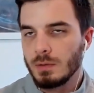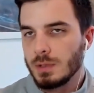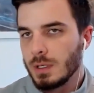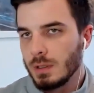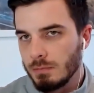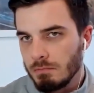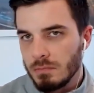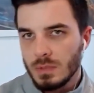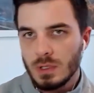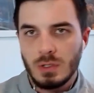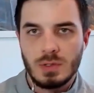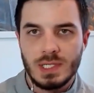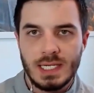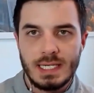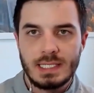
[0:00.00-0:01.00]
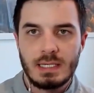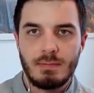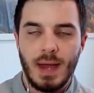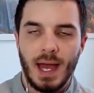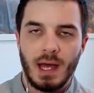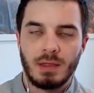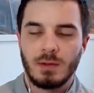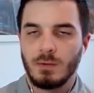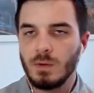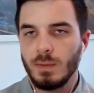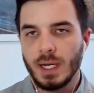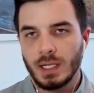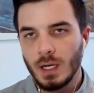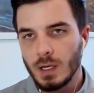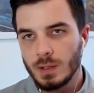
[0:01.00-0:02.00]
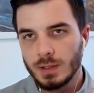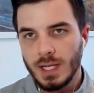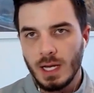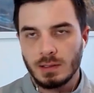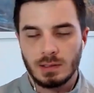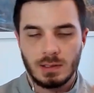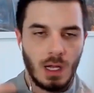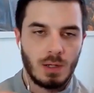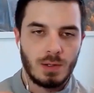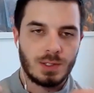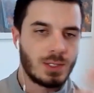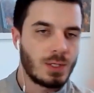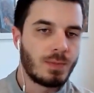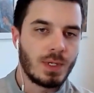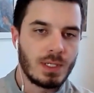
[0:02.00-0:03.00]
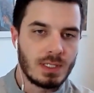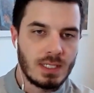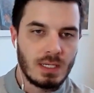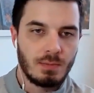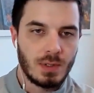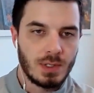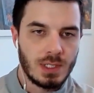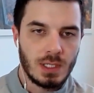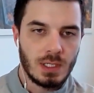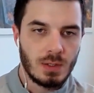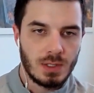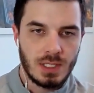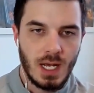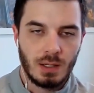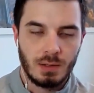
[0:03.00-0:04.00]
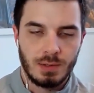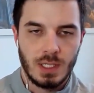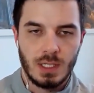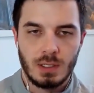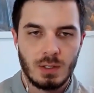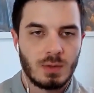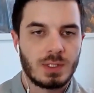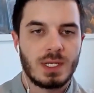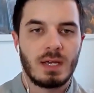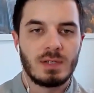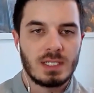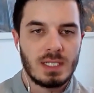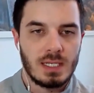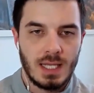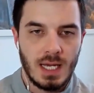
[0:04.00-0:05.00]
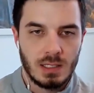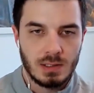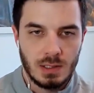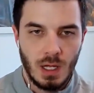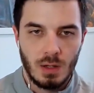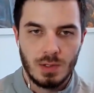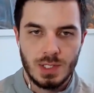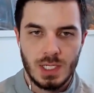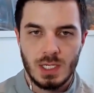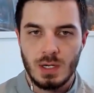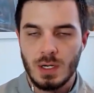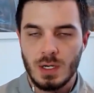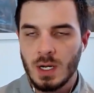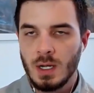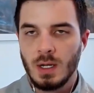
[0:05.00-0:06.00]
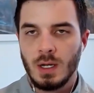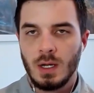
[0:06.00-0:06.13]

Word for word: to use easy math, if you make $100,000, you're putting 10% of your salary in, you're saving $10,000 a year